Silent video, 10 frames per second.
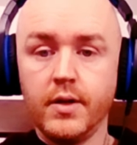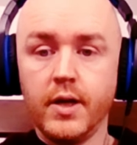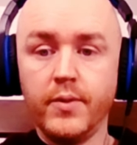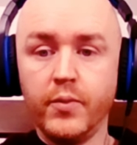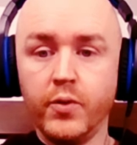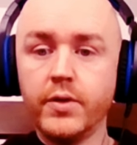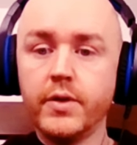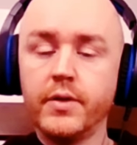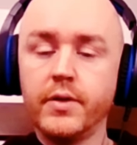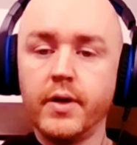I am
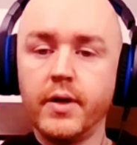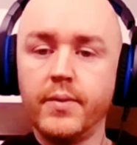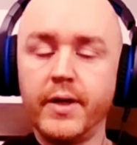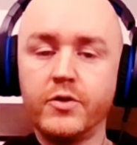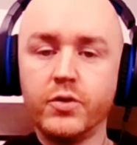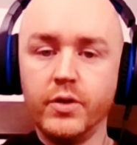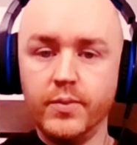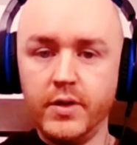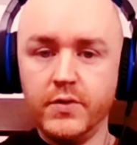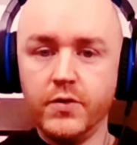abundant, I am naturally
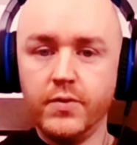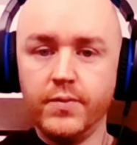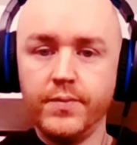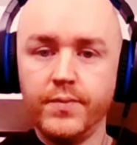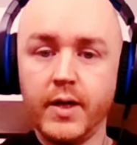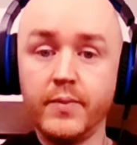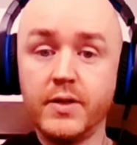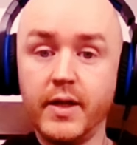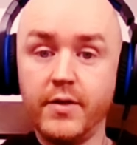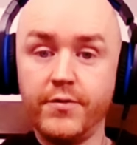peaceful, I'm
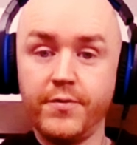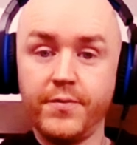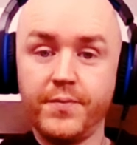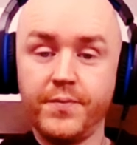safe,